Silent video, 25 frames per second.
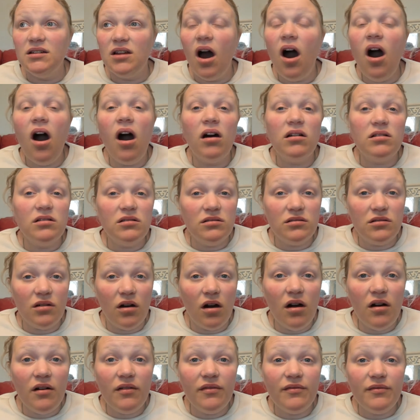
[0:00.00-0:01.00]
hardened
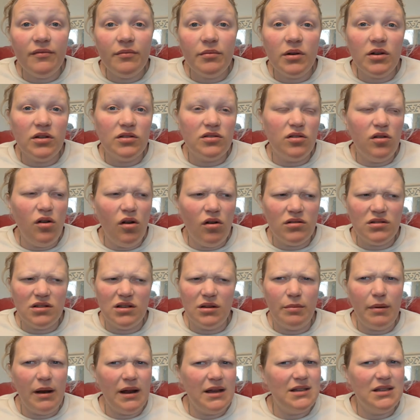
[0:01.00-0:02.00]
off, because lots
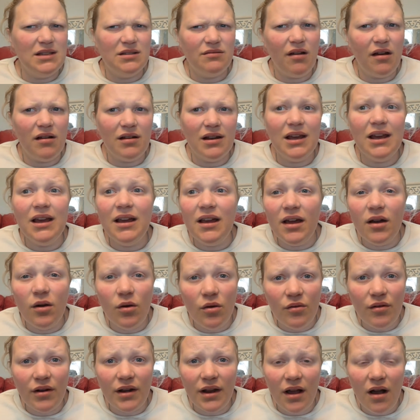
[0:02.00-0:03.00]
of the places around here
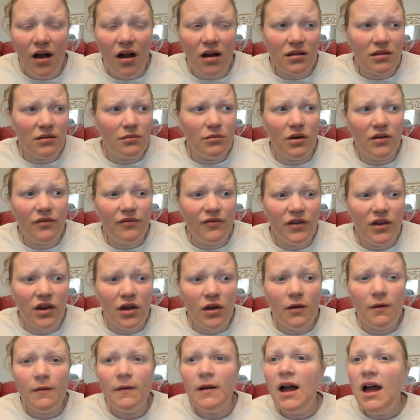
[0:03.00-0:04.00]
already harden them off for
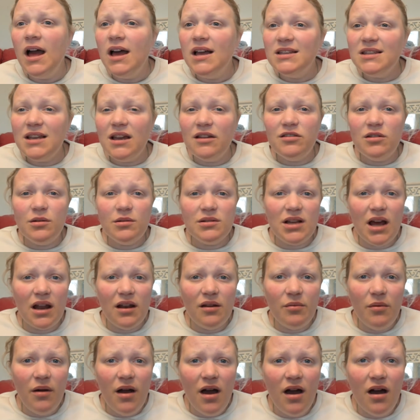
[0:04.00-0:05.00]
you. Saves you a ton
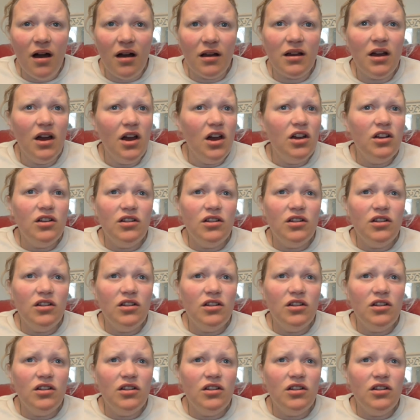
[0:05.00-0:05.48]
of work.